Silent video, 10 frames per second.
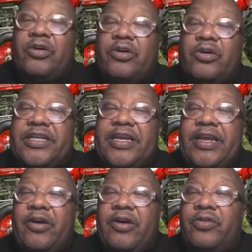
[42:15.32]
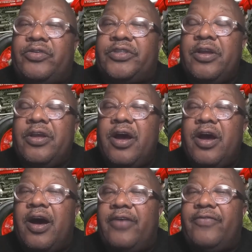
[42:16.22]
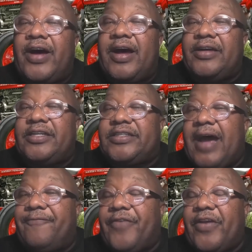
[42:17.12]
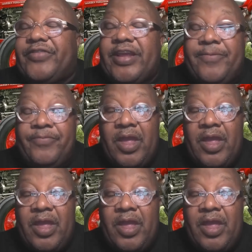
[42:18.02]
CEOs of the top 50